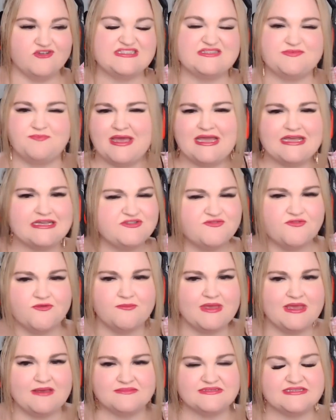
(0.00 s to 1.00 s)
respect from
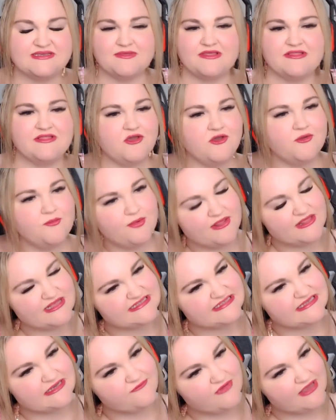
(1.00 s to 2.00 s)
him, something that her
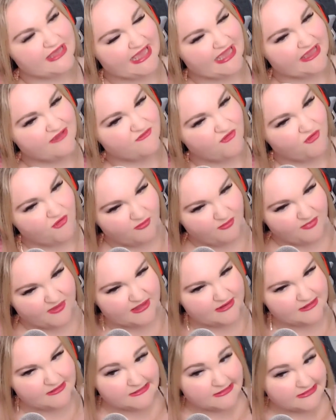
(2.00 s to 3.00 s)
brothers never gave her.
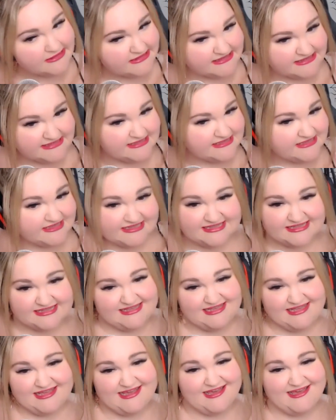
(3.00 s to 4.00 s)
But
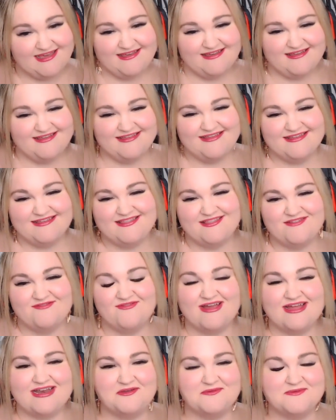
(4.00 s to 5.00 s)
yeah, the
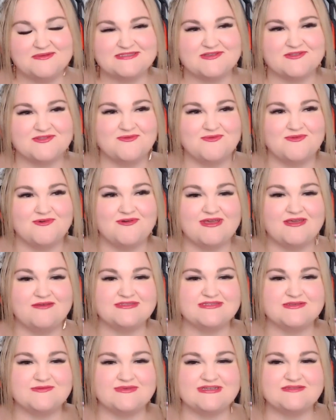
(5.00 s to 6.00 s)
writing was on the wall. He
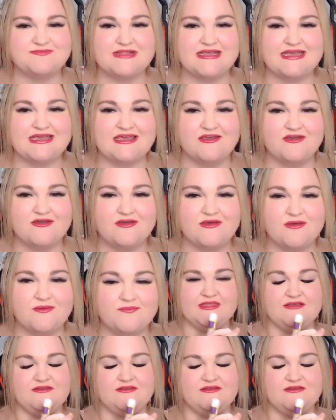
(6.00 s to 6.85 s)
was always playing her.